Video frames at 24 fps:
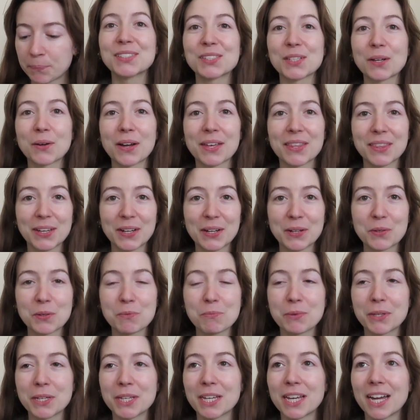So I thought it
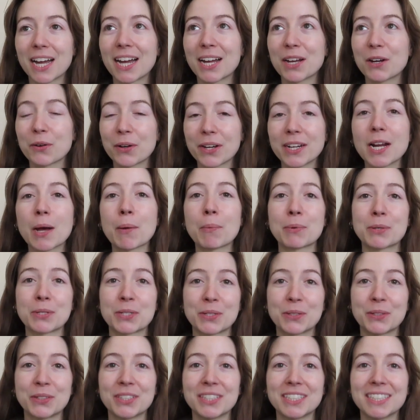would be a great
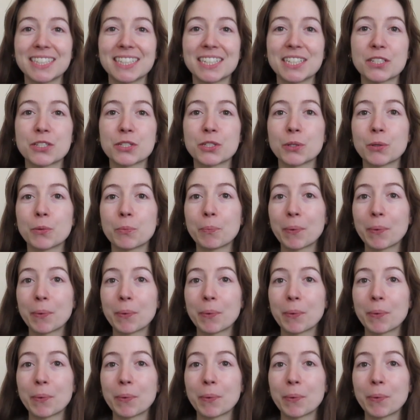opportunity to